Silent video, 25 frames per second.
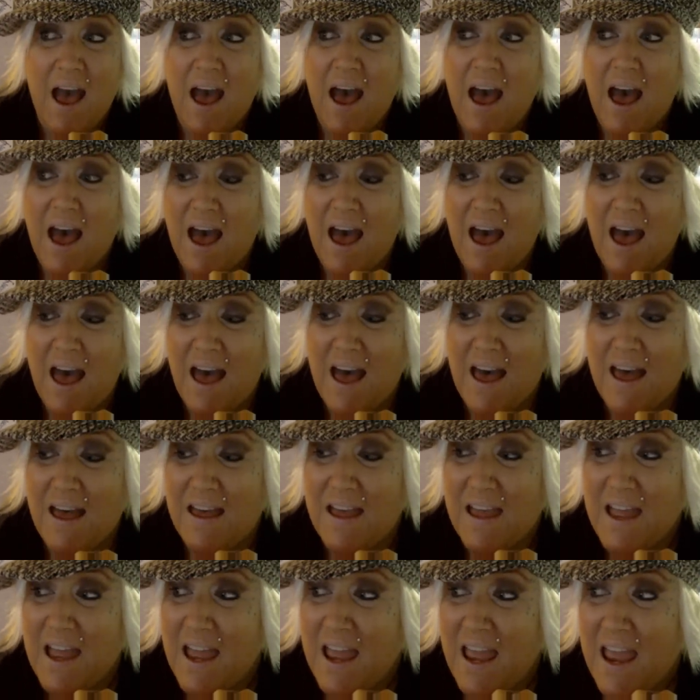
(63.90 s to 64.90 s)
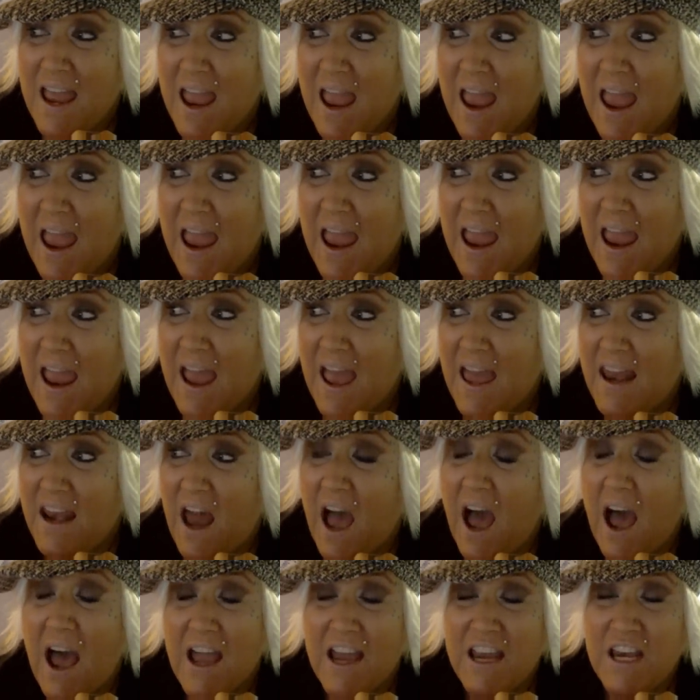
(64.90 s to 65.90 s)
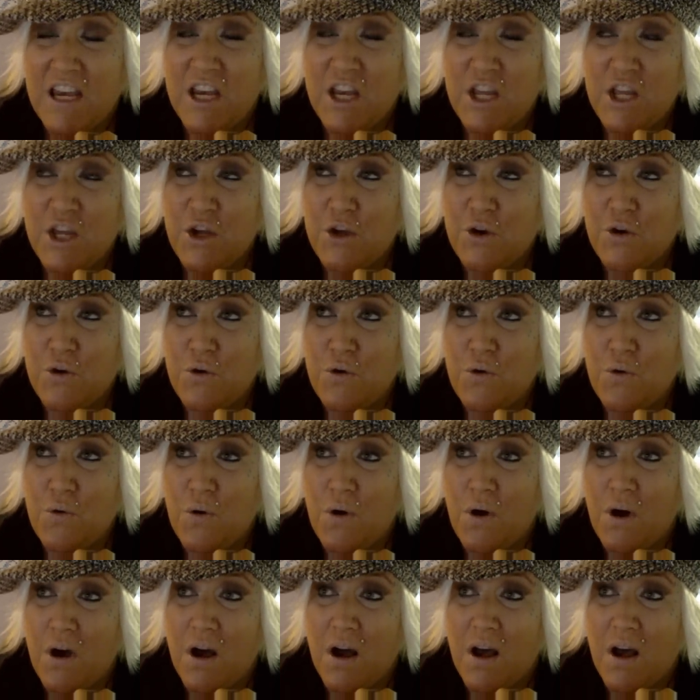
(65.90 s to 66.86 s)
Uh, and I knew